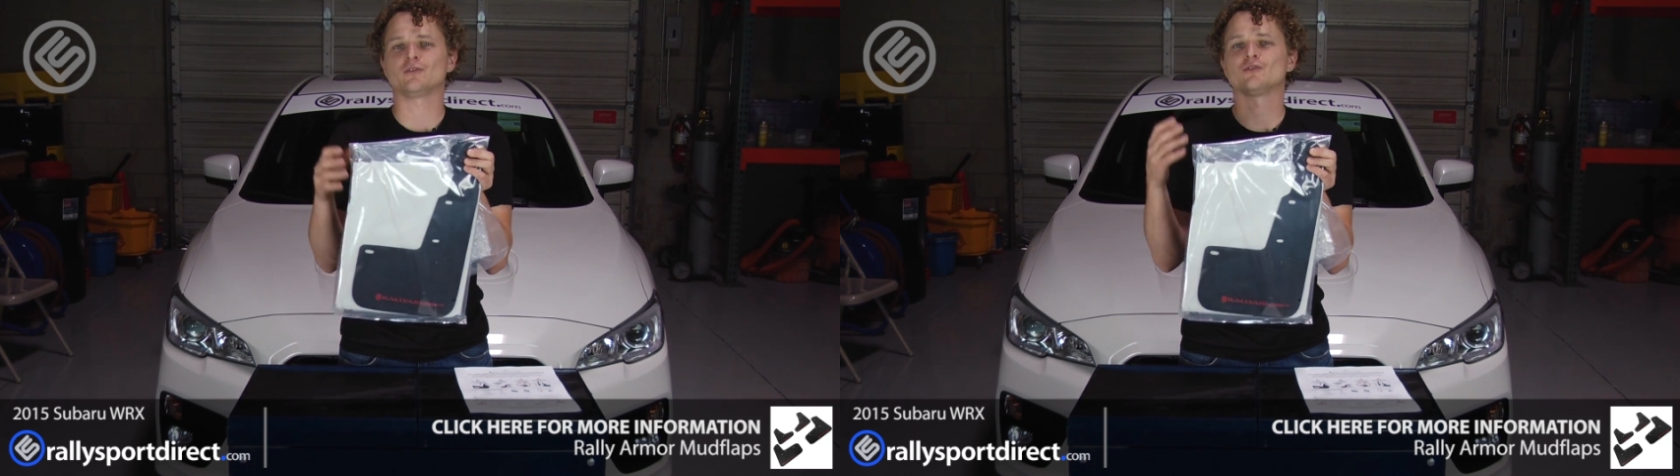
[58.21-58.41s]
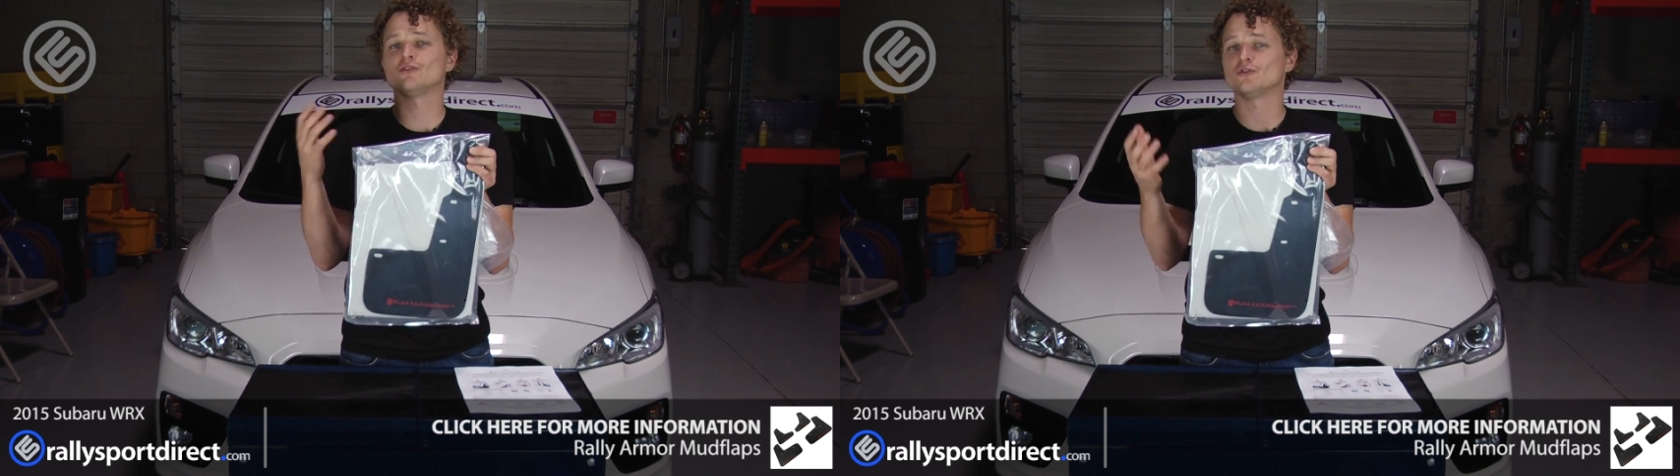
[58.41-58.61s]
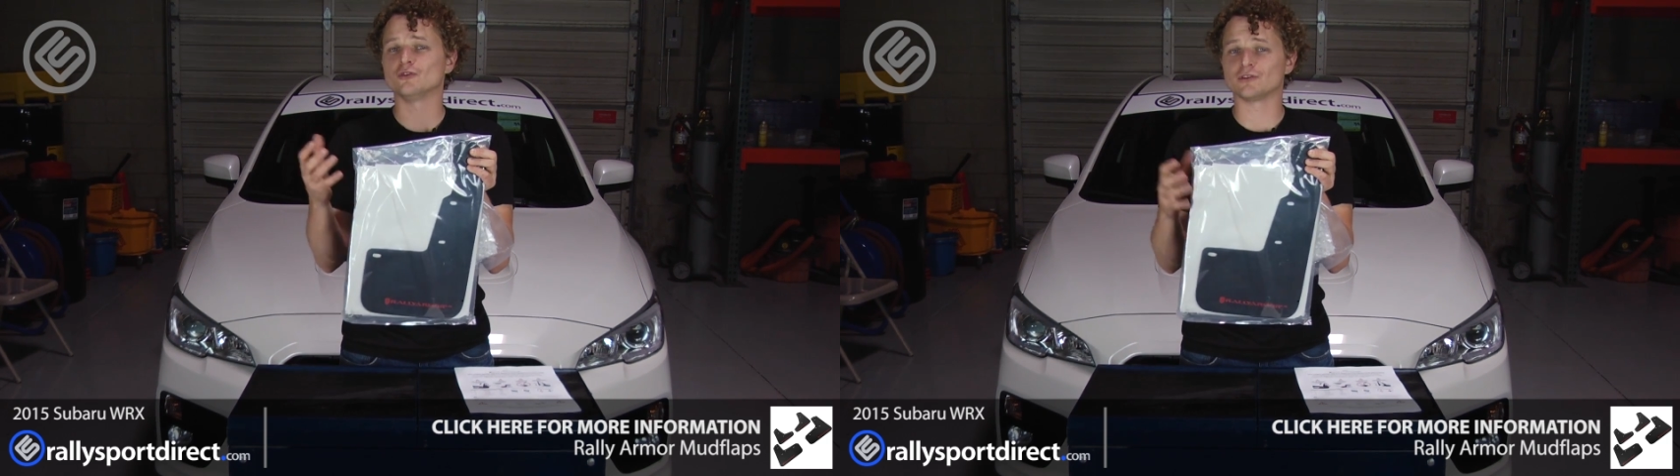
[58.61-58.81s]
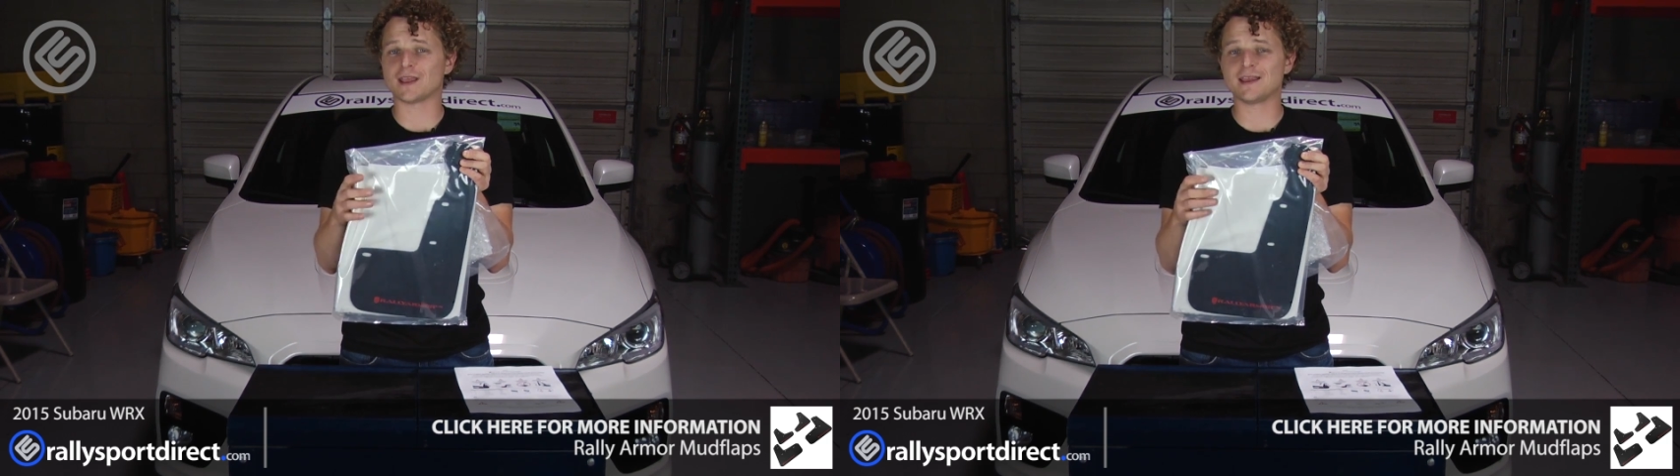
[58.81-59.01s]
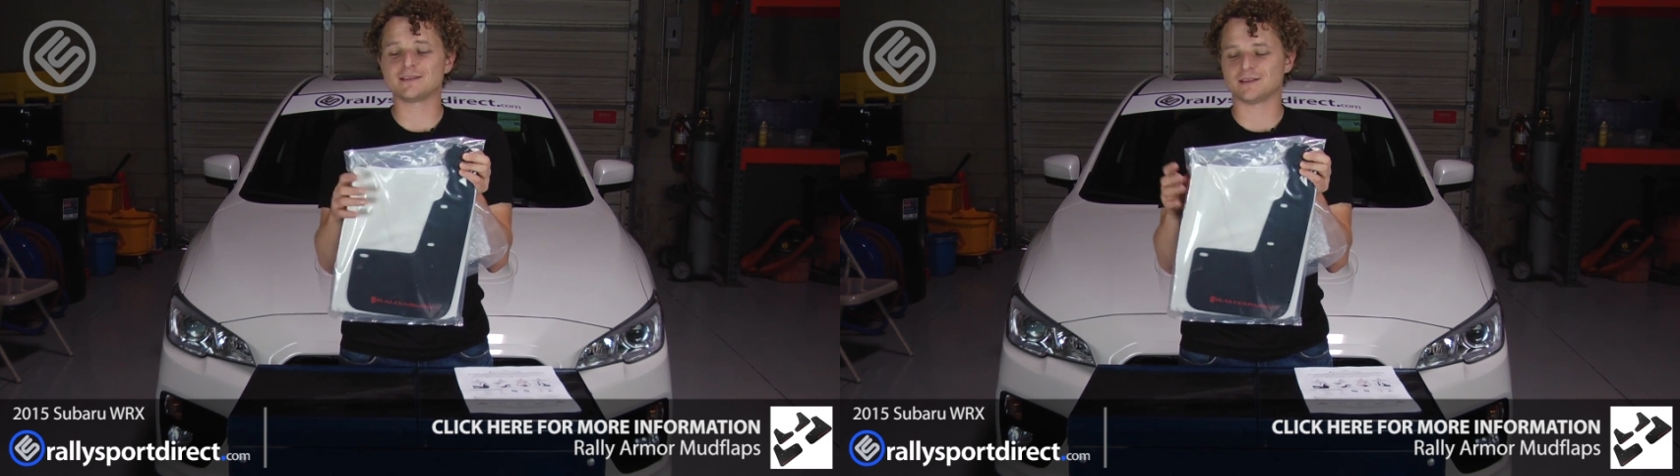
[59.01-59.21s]
to suit your
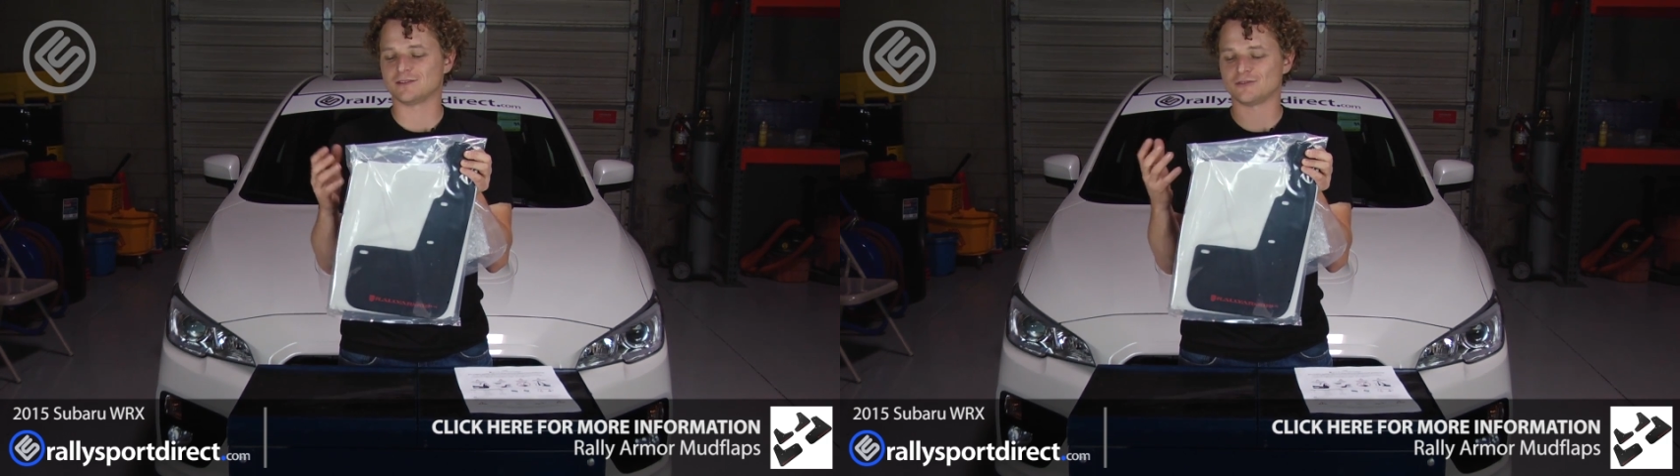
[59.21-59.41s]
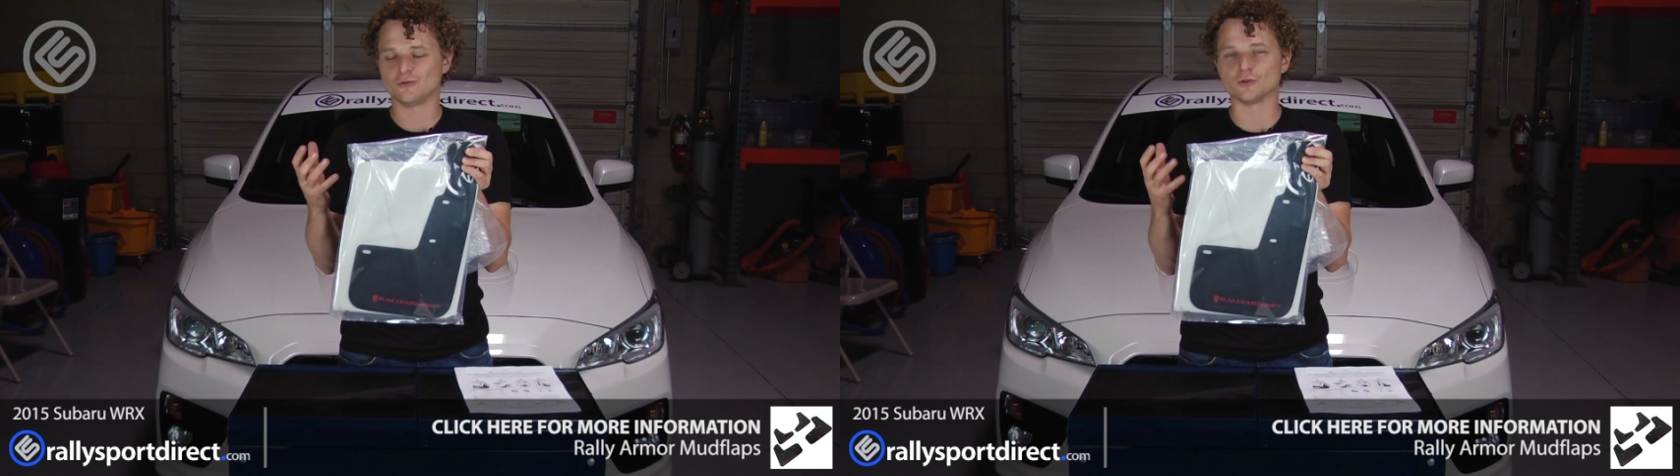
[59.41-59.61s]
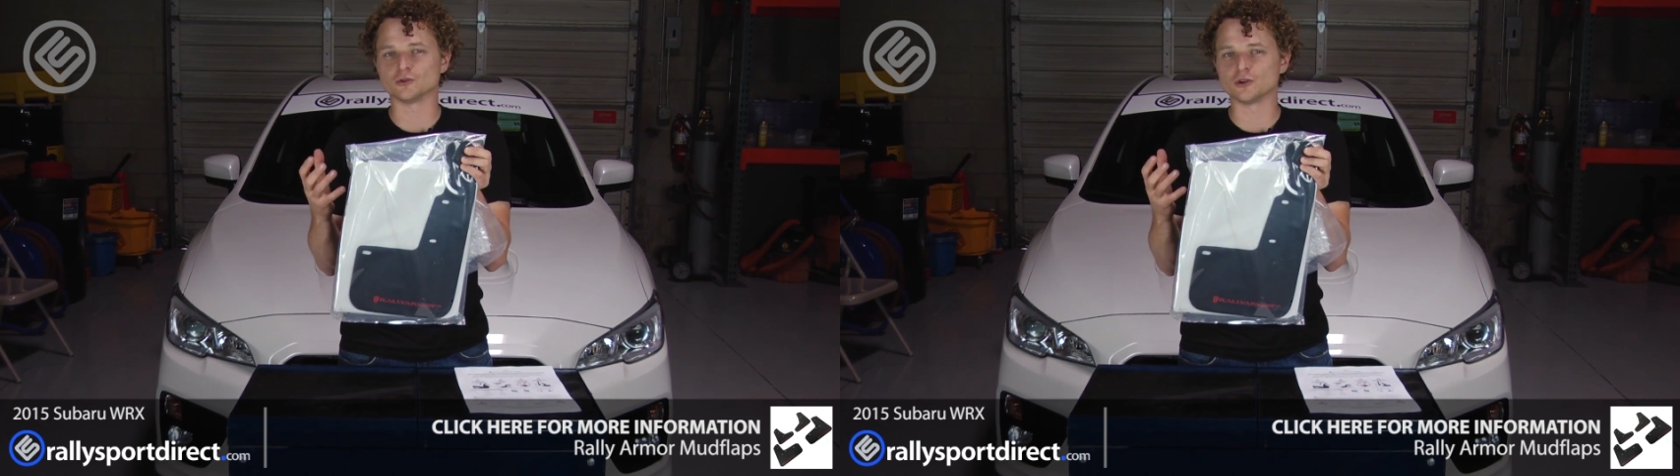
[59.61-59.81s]
taste and to suit the